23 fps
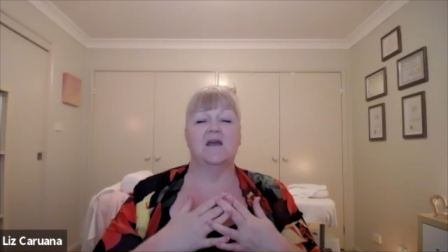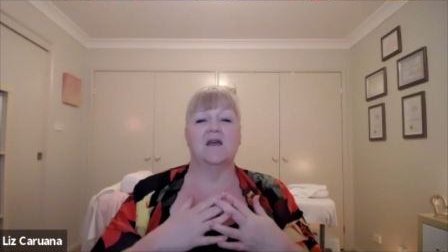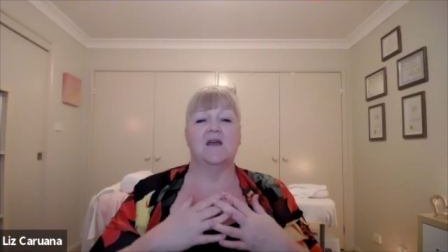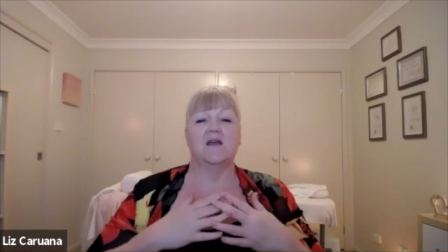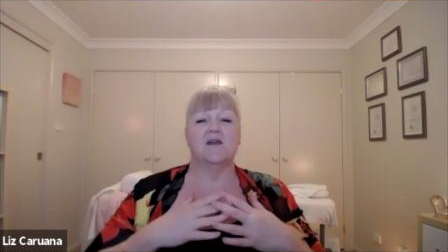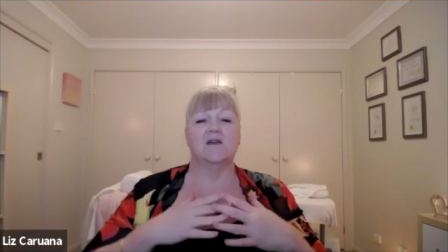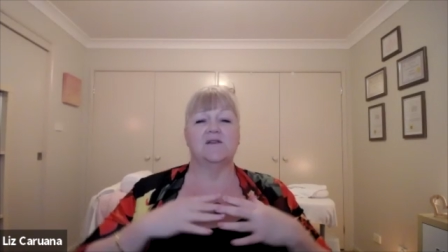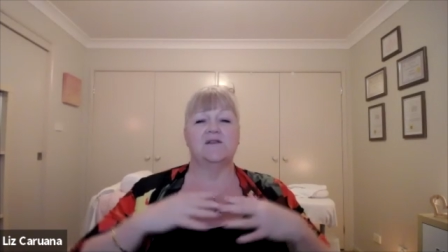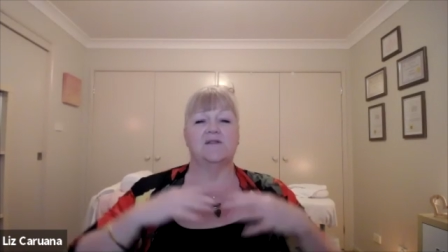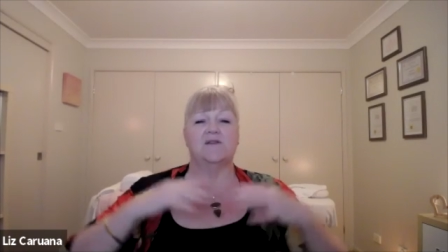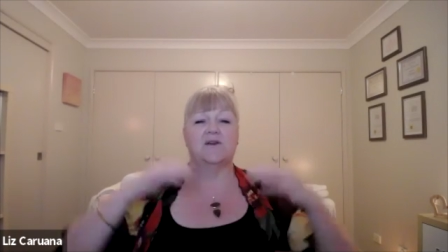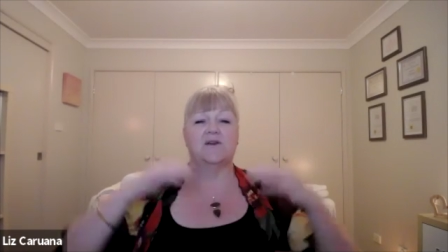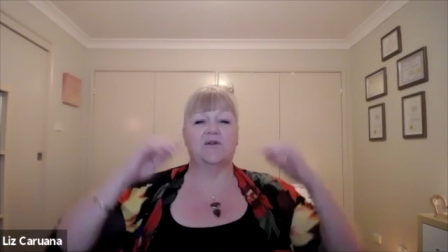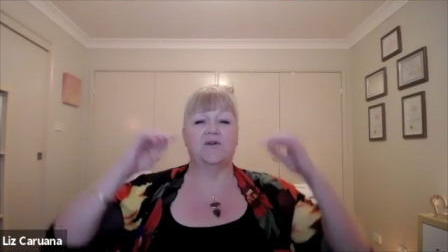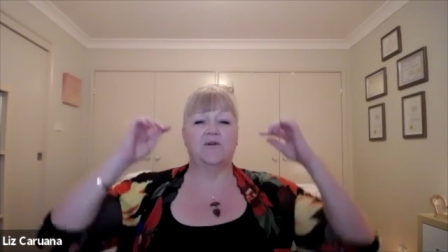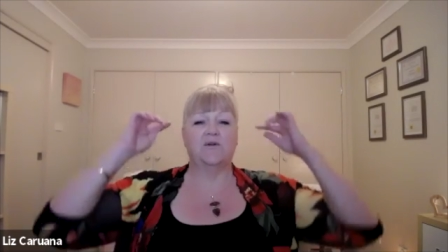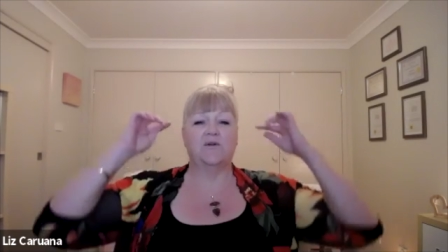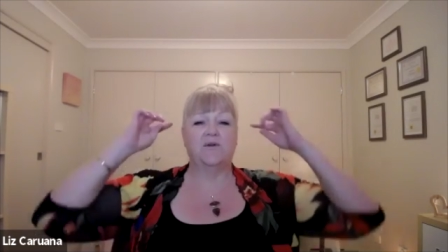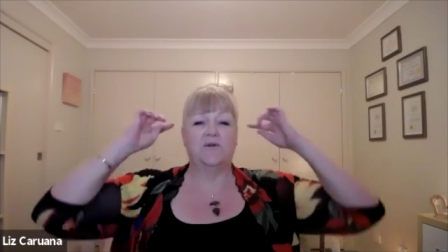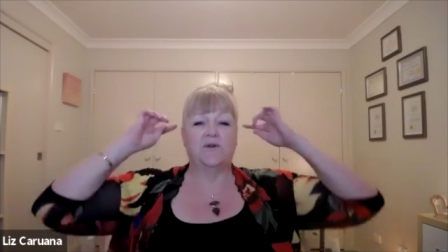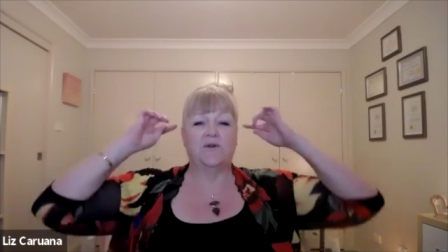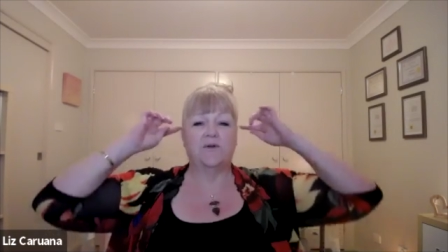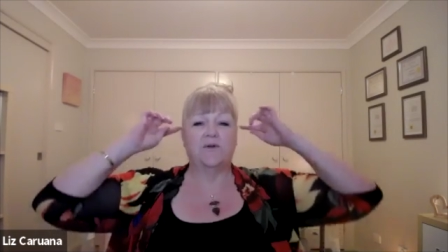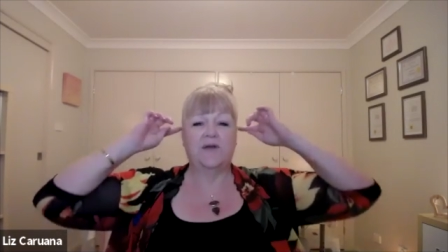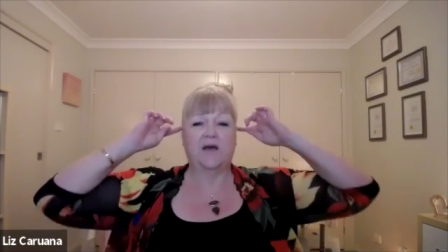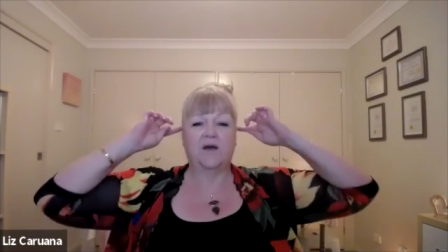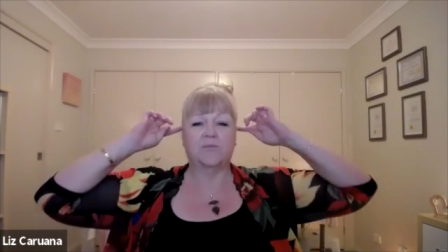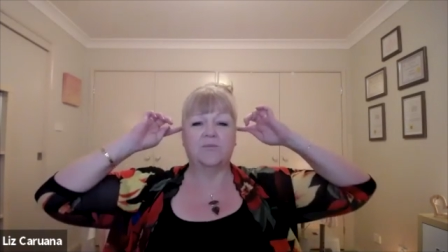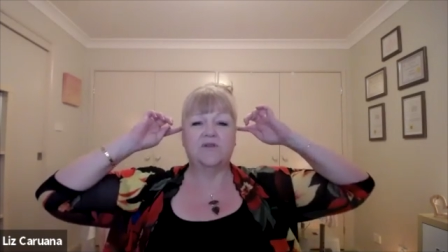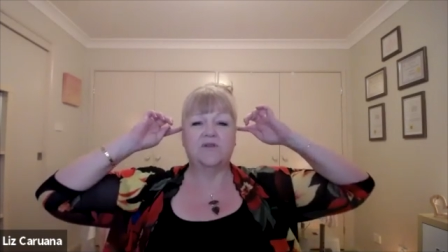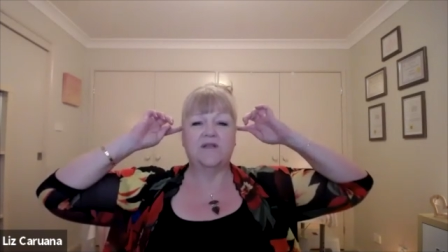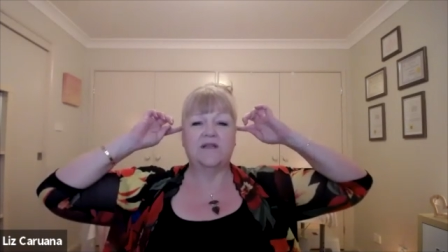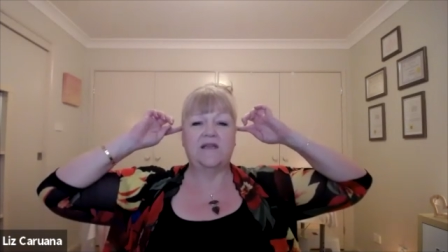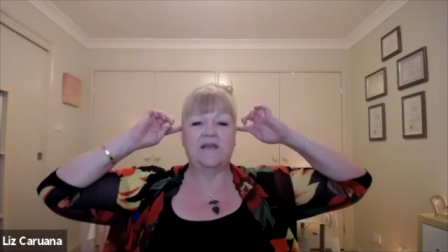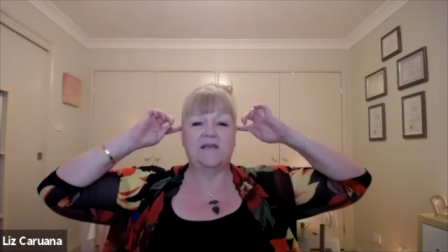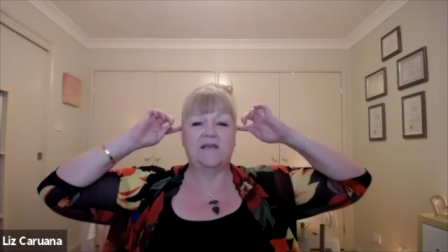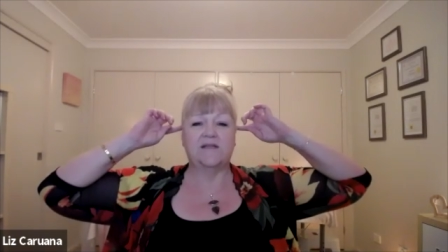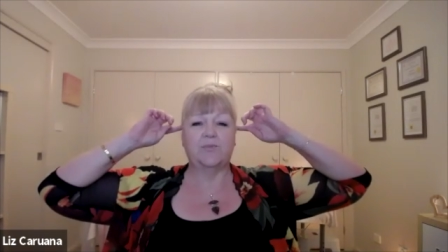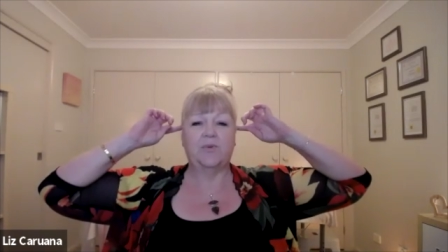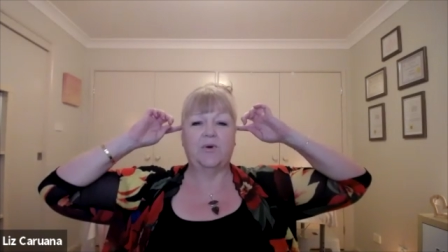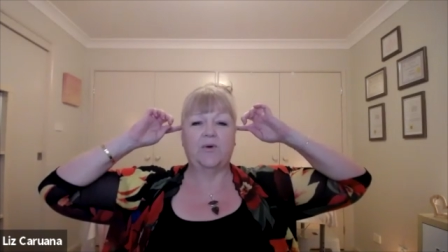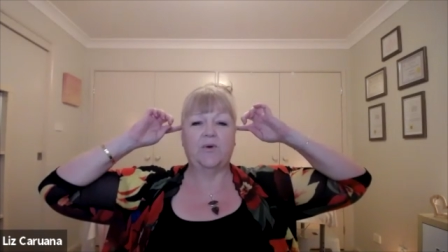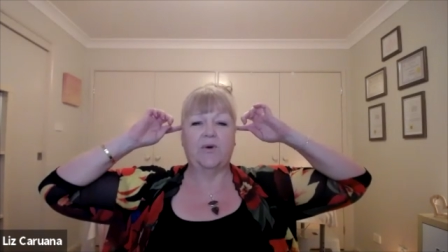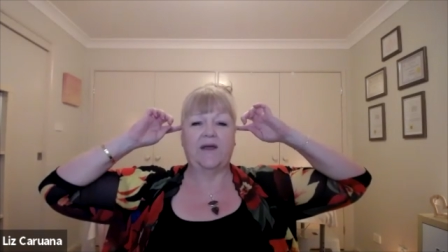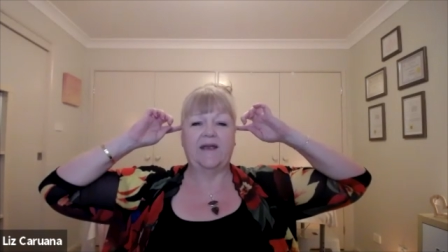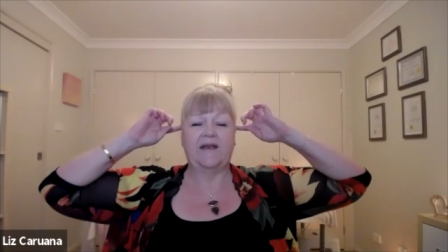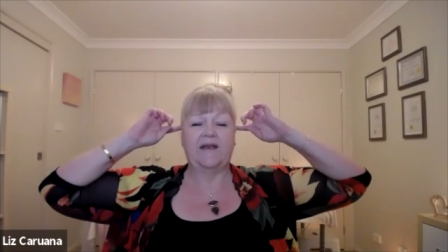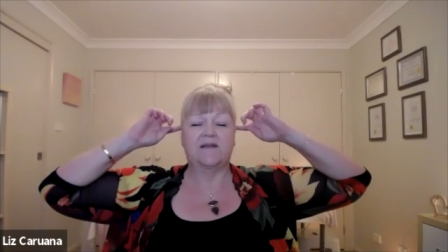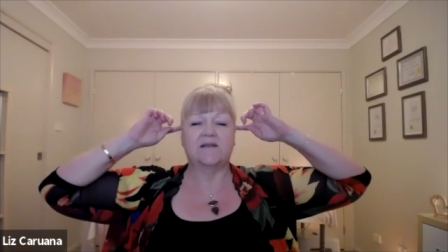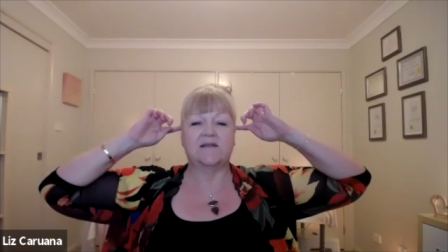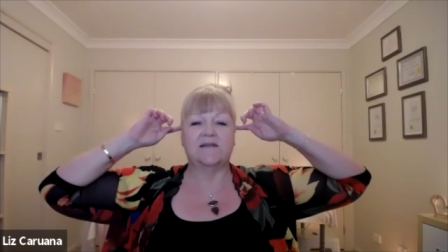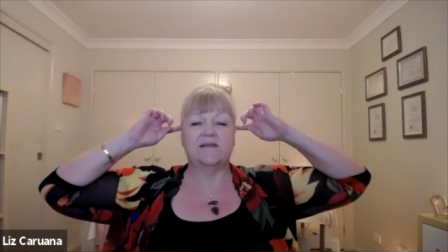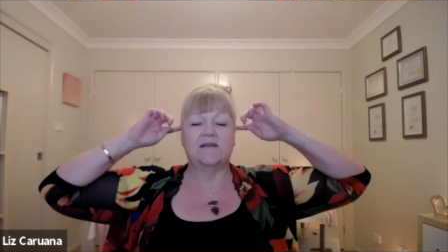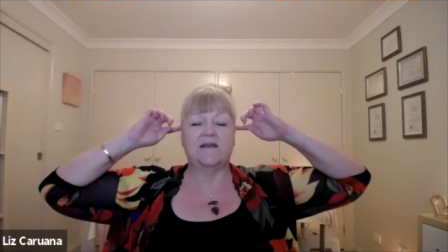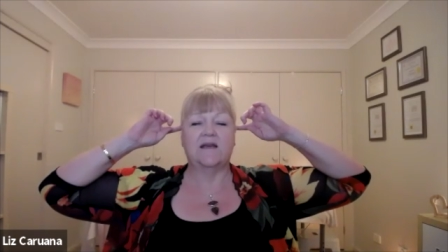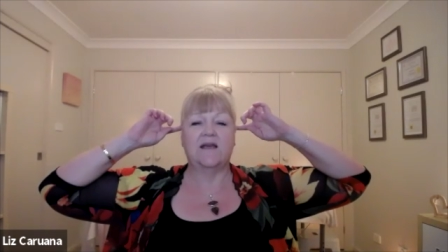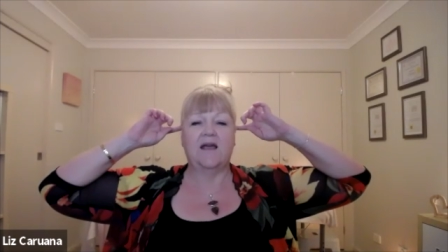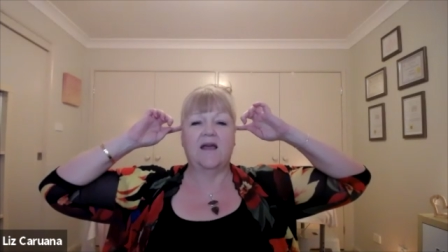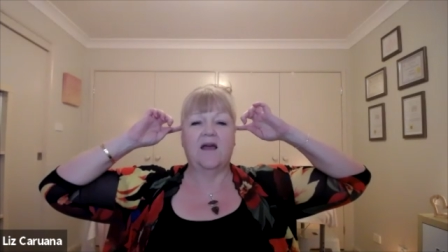So you come to these points